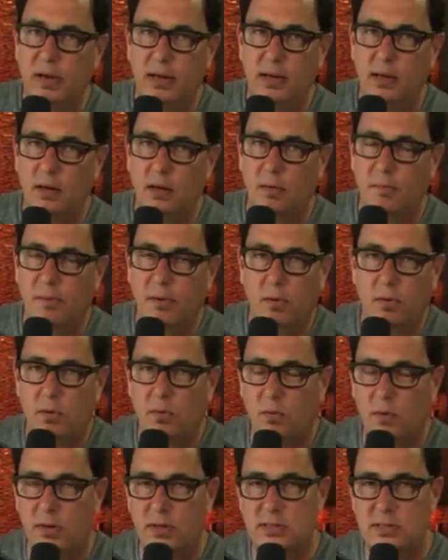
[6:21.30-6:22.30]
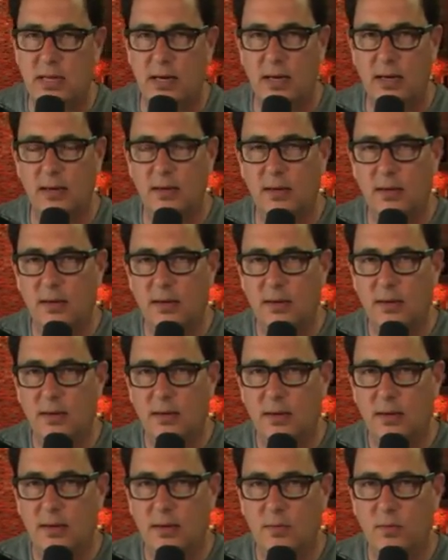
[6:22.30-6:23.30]
begging component. What is that?
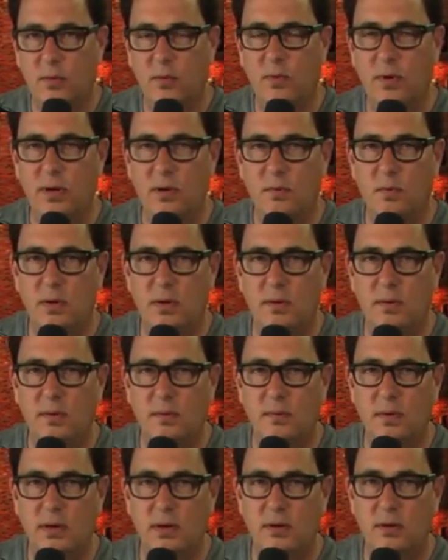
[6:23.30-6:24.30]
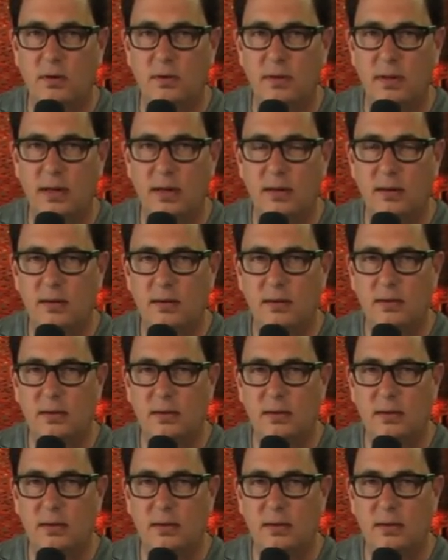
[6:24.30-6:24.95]
What, what, do you, what, do you, what do you call that?